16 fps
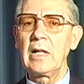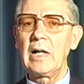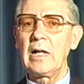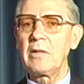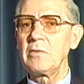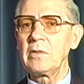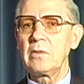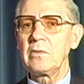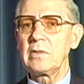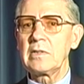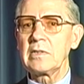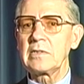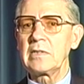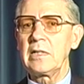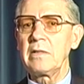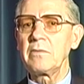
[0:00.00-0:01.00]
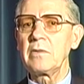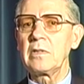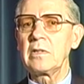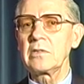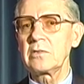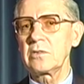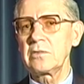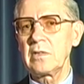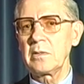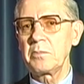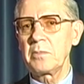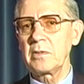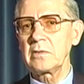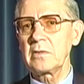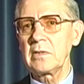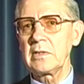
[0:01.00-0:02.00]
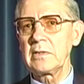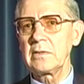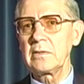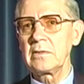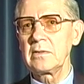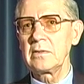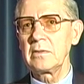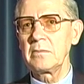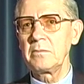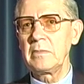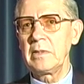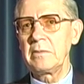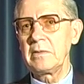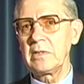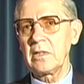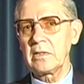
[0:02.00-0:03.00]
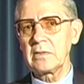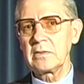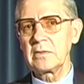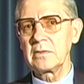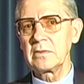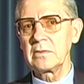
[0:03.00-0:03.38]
Are we doing the same with the social apostolate? Maybe not.